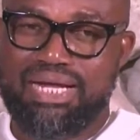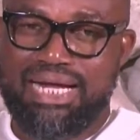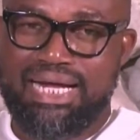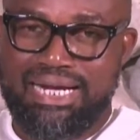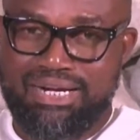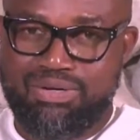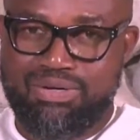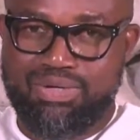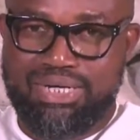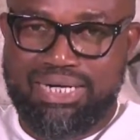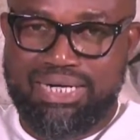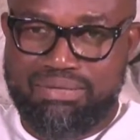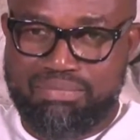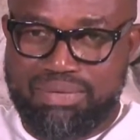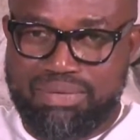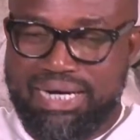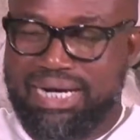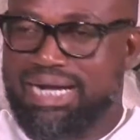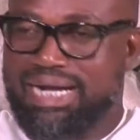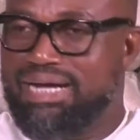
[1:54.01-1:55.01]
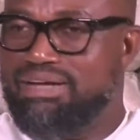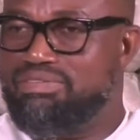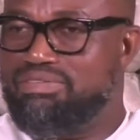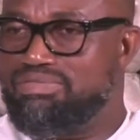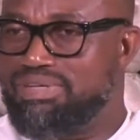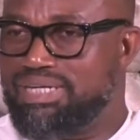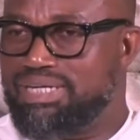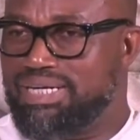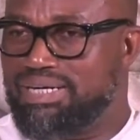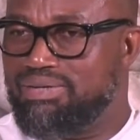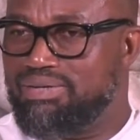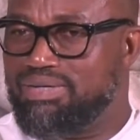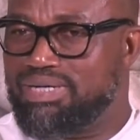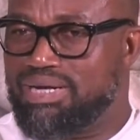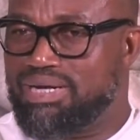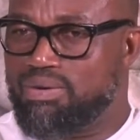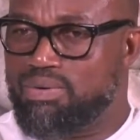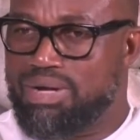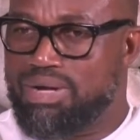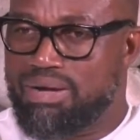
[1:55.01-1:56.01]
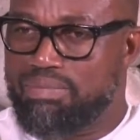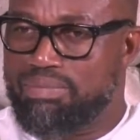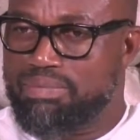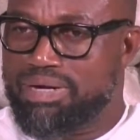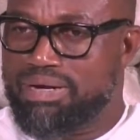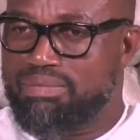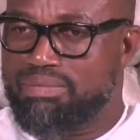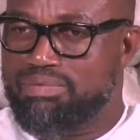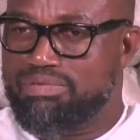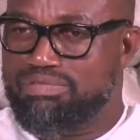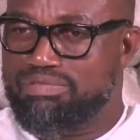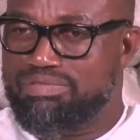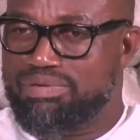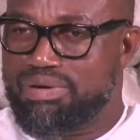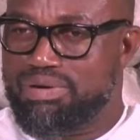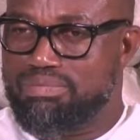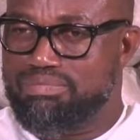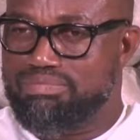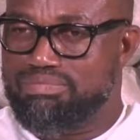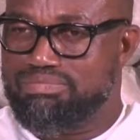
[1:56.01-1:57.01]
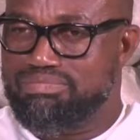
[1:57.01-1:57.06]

I look at my life and I look at where I'm coming from.